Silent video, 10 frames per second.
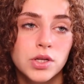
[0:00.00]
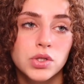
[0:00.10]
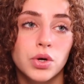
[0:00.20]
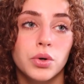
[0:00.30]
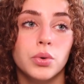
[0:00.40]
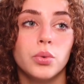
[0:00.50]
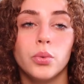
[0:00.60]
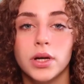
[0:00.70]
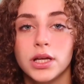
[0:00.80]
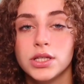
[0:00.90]
So
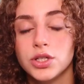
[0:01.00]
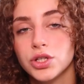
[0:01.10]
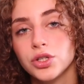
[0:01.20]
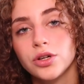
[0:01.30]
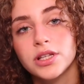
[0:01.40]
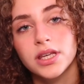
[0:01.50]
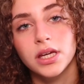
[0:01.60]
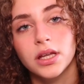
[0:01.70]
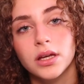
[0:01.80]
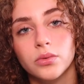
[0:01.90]
when I just started
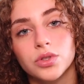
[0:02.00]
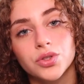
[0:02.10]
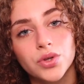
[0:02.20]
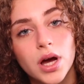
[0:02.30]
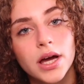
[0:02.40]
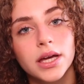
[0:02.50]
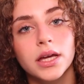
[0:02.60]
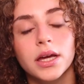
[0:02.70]
taking it, it was dry,